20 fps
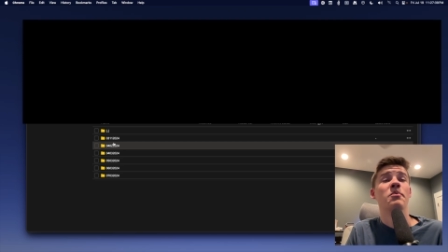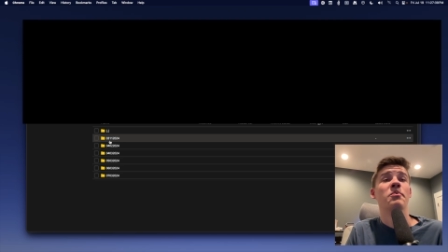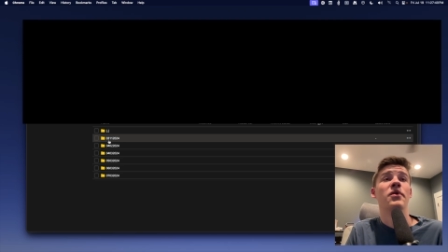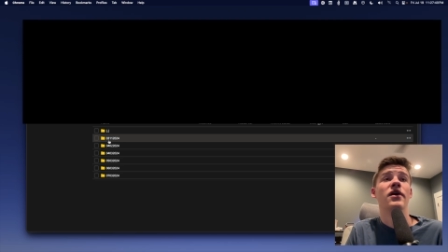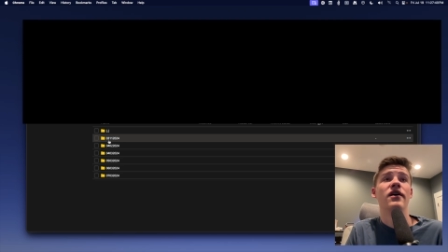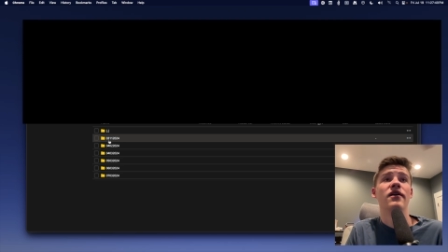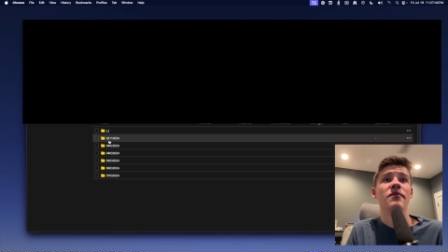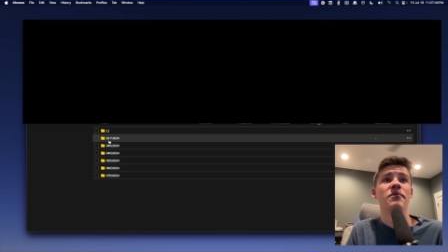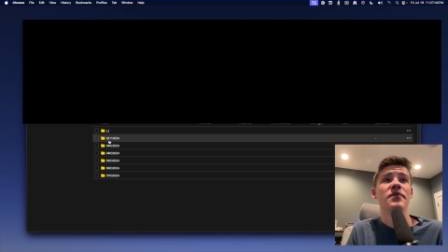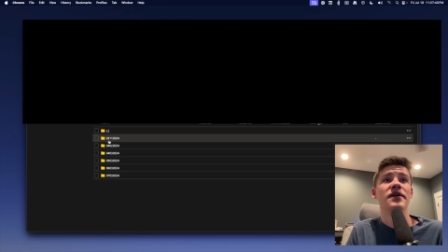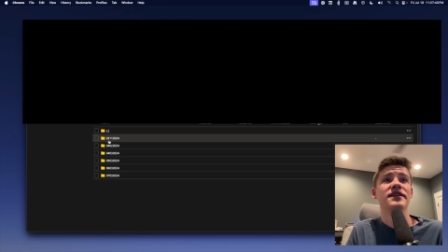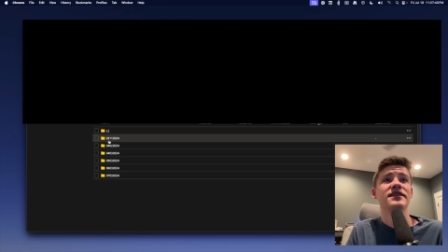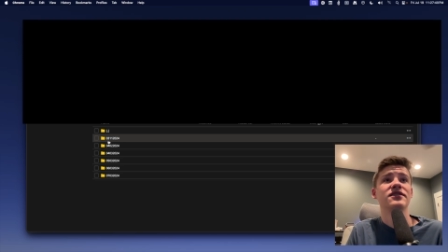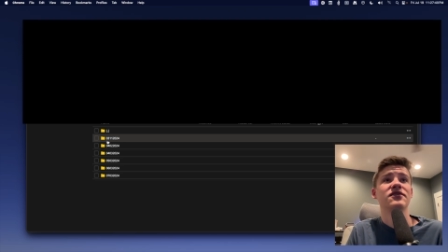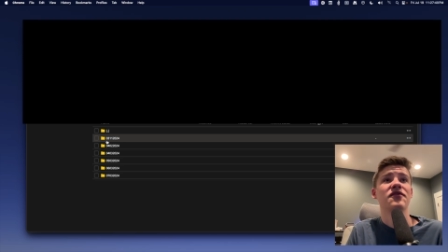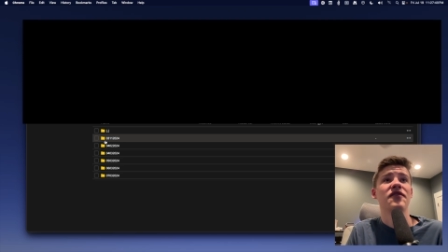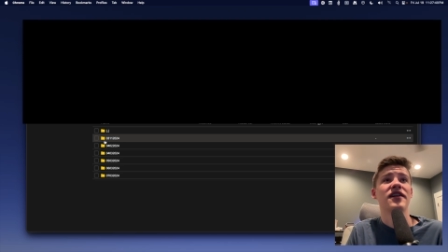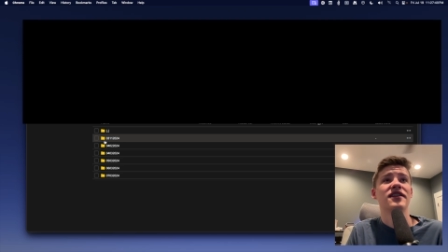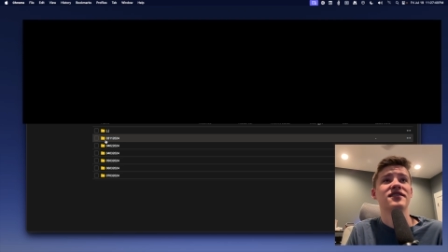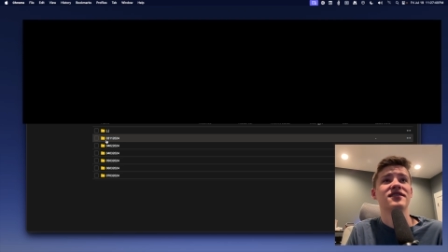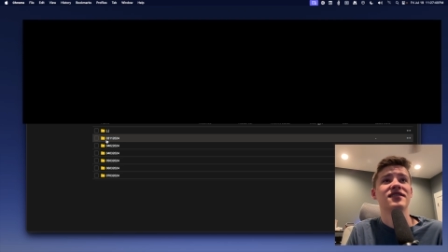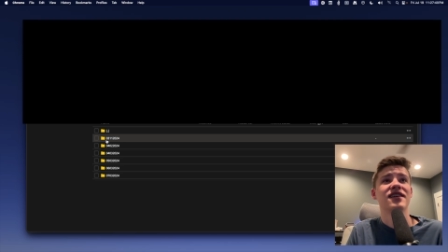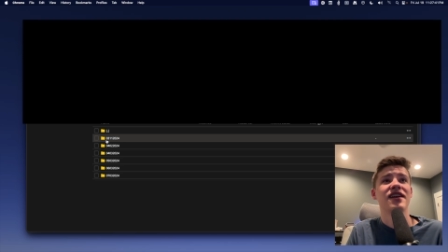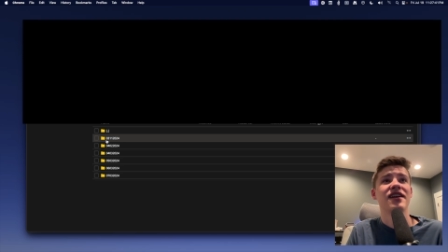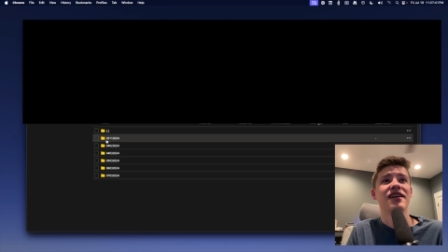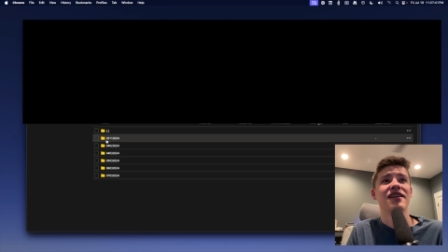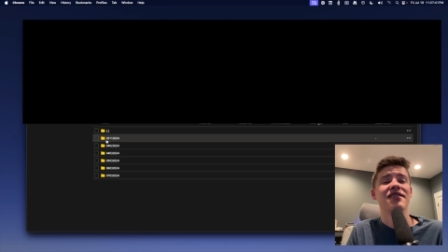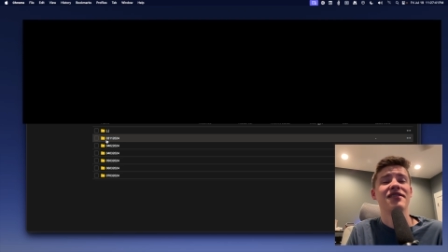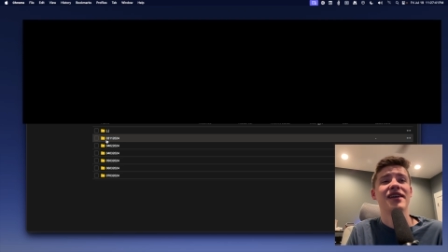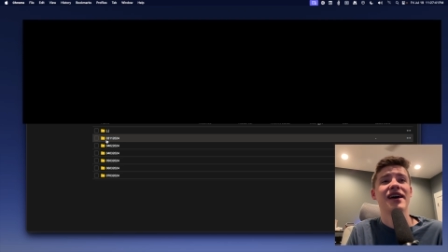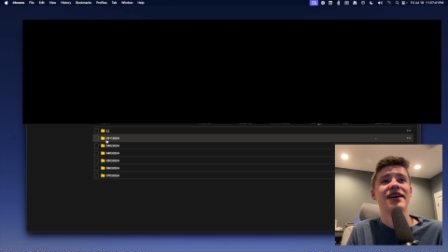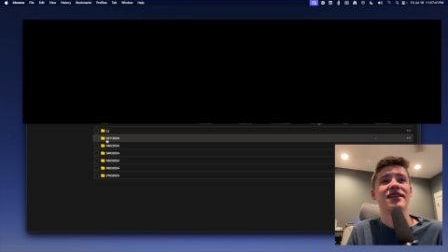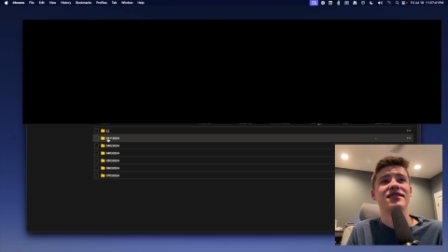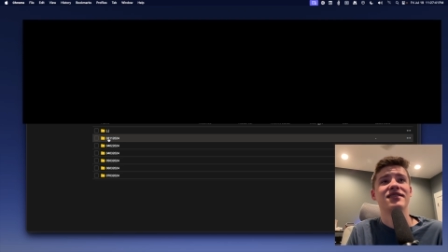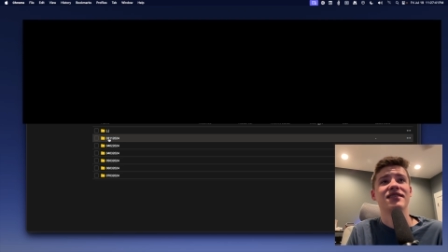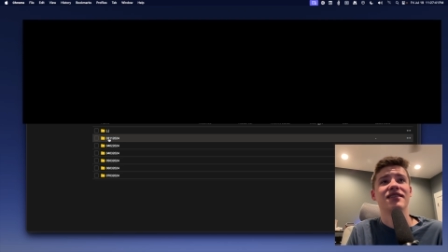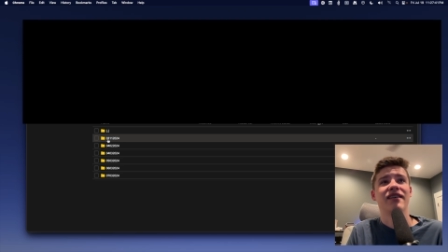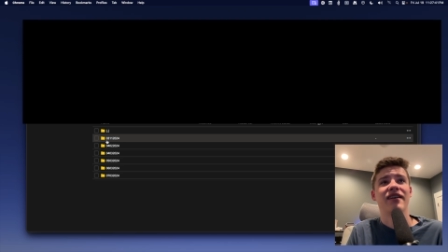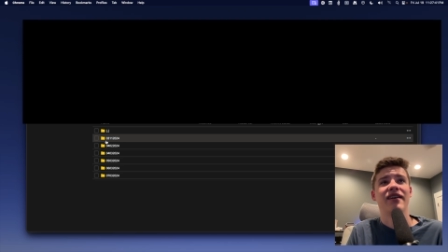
But basically that's saying that